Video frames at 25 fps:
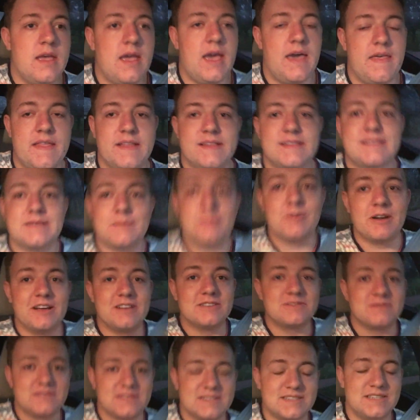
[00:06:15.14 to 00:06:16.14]
And then someone
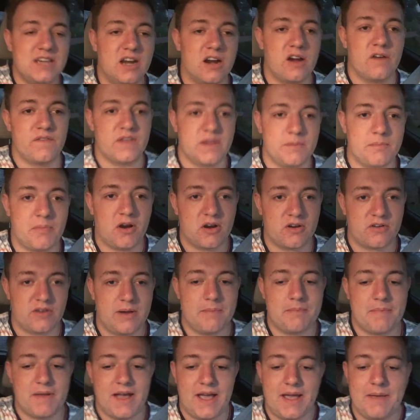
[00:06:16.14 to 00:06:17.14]
else at the CRV parked
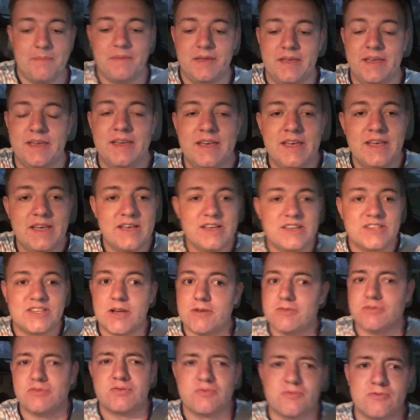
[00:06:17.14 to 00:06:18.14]
right behind me. So
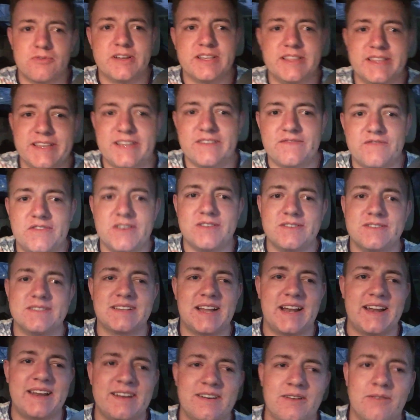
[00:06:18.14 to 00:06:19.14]
I was really confused.
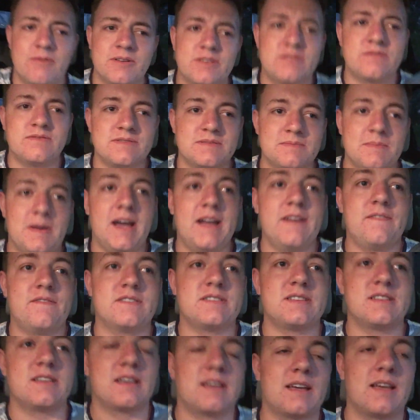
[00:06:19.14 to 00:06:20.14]
I didn't know which was mine for
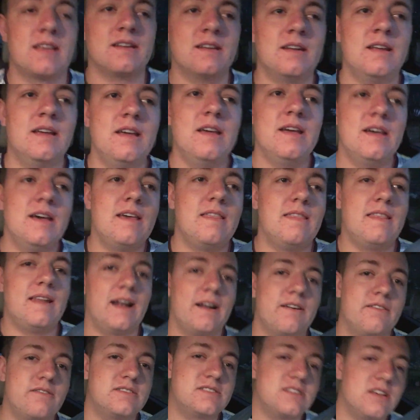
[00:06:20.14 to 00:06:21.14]
a second. And then
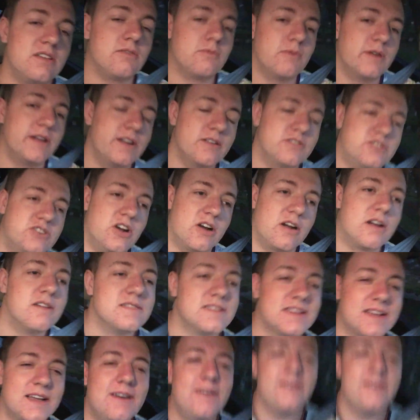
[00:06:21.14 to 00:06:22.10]
I saw the window chalk and I was like,